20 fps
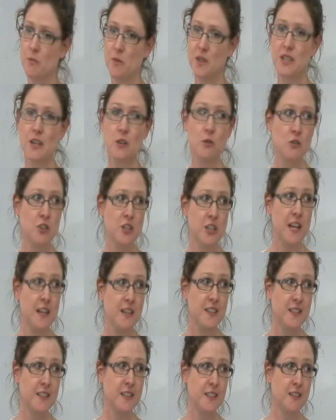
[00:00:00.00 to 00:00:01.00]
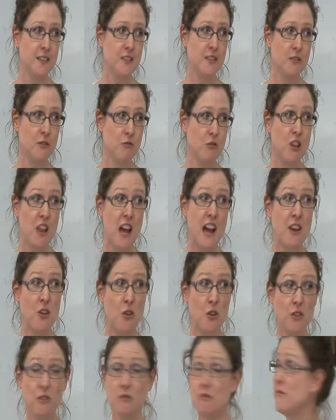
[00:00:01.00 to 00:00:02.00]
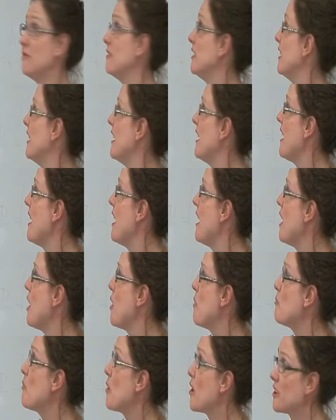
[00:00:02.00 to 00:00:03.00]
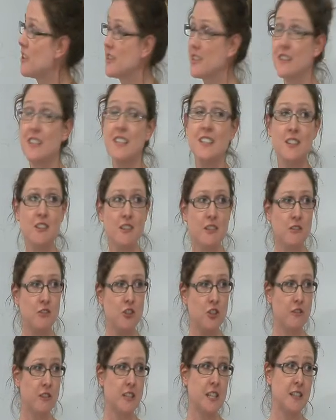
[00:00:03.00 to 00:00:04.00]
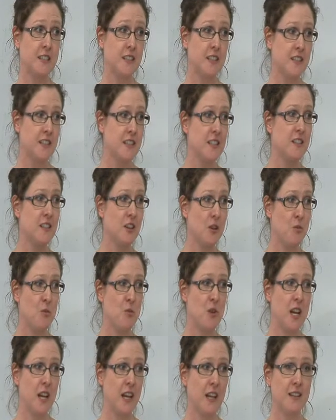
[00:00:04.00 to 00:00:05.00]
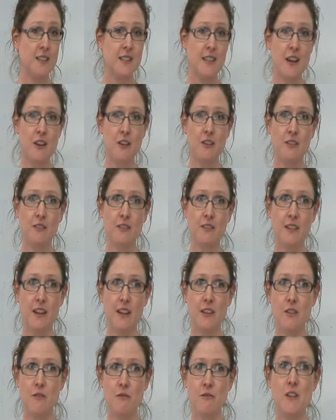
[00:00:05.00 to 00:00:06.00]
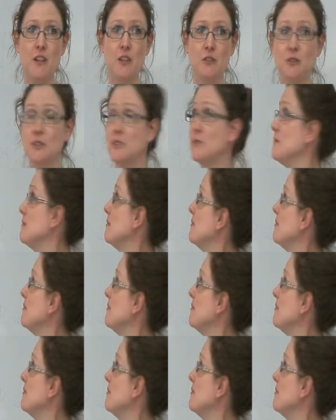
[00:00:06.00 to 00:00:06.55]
potato geneticists rely on. But these are the resistances that are breaking down in the field.